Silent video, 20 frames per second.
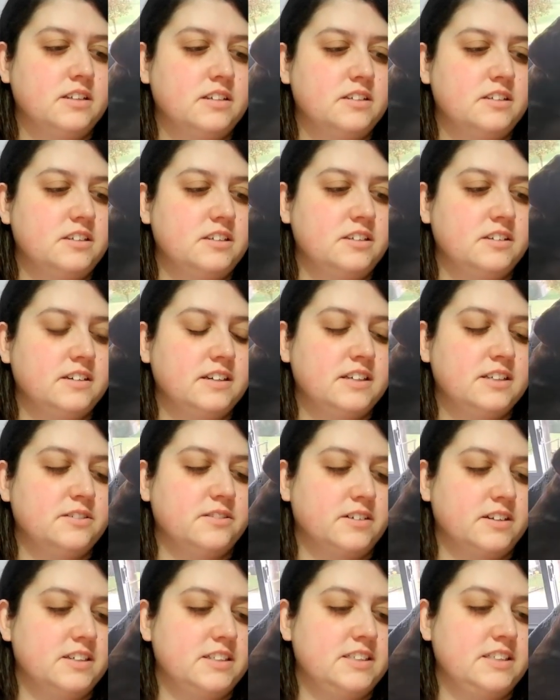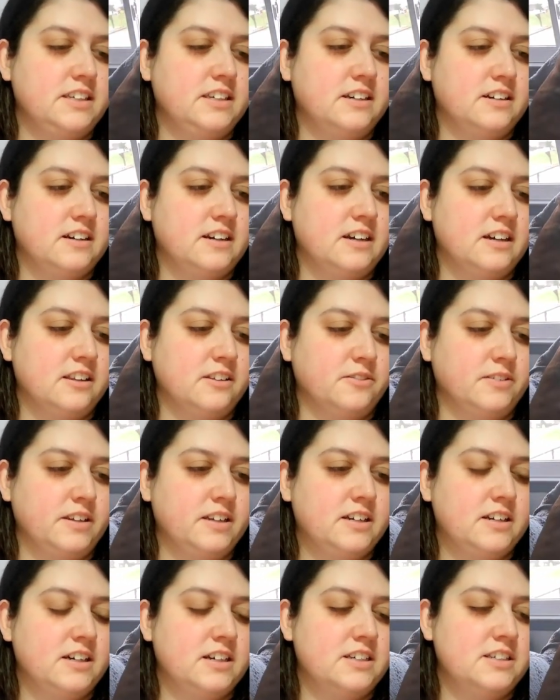Do you guys want to see our Halloween
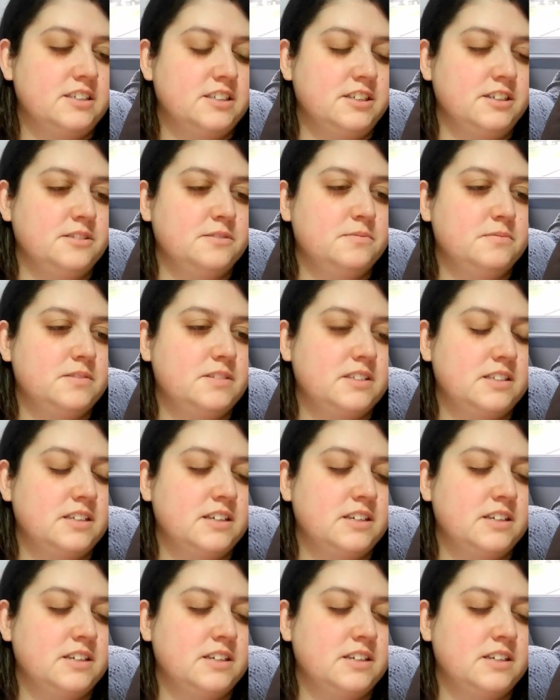costumes?